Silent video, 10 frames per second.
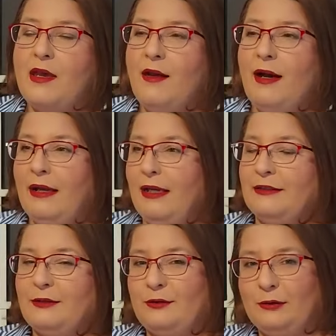I had
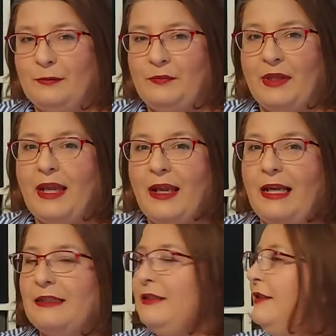to
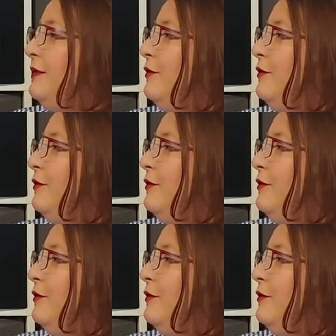cut it in